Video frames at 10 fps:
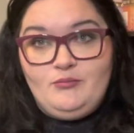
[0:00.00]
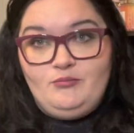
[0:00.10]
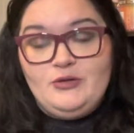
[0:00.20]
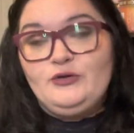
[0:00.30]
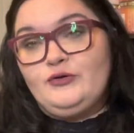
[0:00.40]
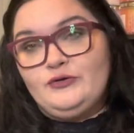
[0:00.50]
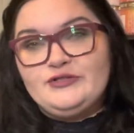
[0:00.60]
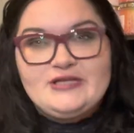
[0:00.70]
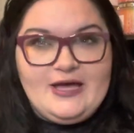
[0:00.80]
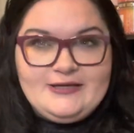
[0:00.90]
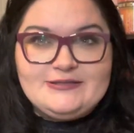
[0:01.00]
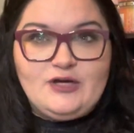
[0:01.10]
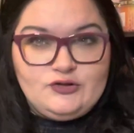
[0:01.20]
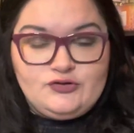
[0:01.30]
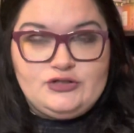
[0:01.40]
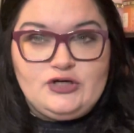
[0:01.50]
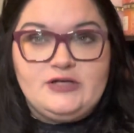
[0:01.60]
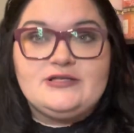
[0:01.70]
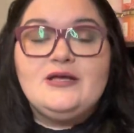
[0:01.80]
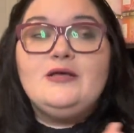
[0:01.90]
middle-sized country jars.